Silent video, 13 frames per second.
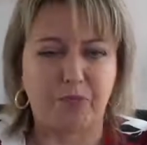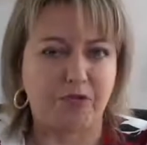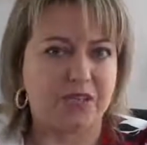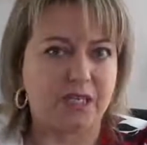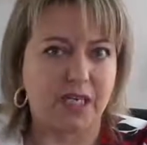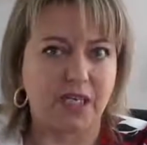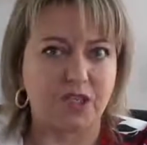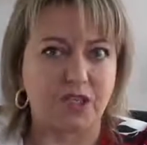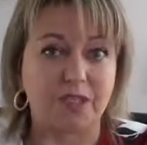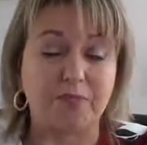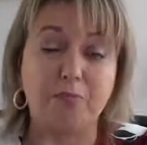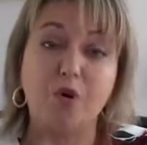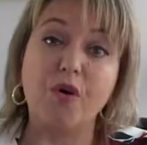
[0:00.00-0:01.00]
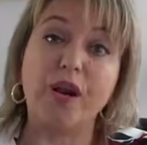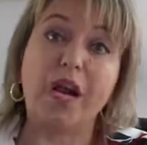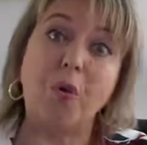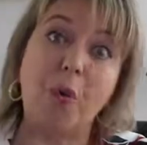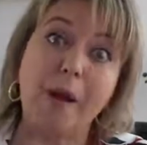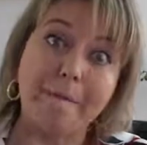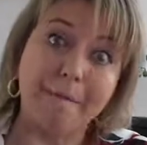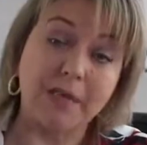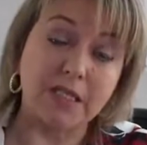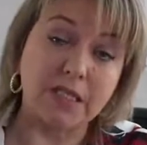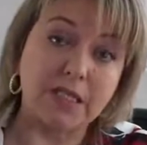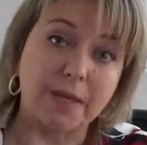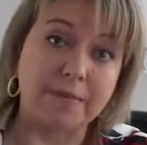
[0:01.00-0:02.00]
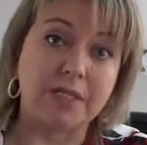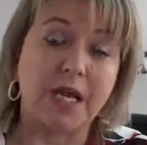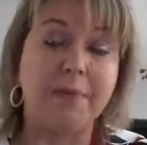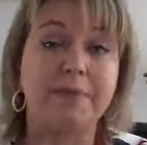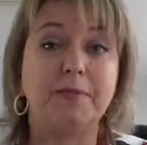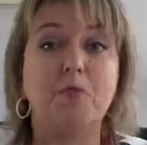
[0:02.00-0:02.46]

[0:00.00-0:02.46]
procedures, more equipment sometimes,